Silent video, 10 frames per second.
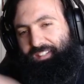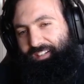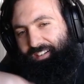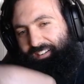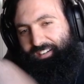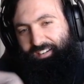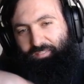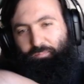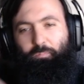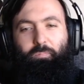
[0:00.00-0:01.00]
All
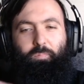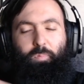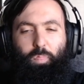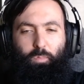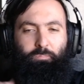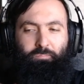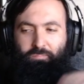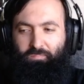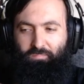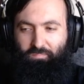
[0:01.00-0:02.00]
right.
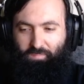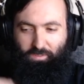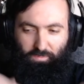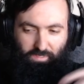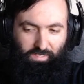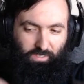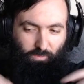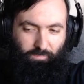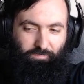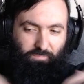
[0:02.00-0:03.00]
Here we
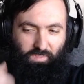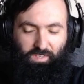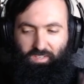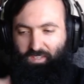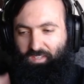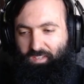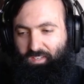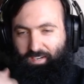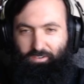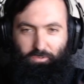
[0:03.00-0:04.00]
go.
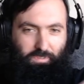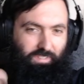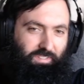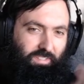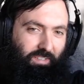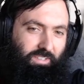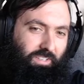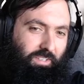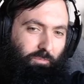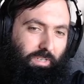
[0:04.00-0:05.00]
Everyone that's in here
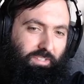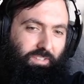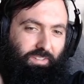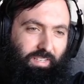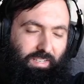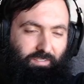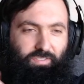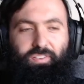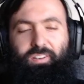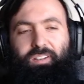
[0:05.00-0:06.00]
can watch it
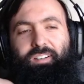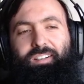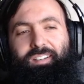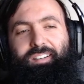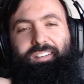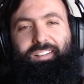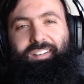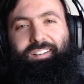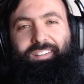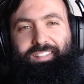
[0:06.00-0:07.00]
live.
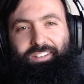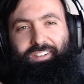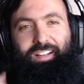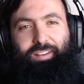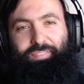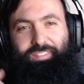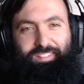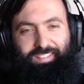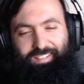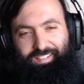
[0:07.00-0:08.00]
Let's see what
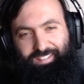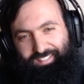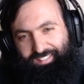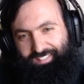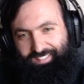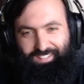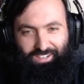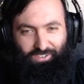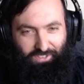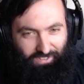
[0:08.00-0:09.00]
happens.
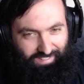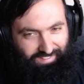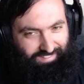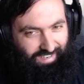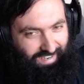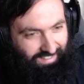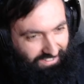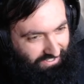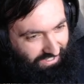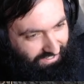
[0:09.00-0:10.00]
Are we going to die
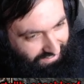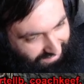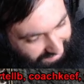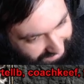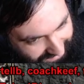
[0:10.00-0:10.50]
this season?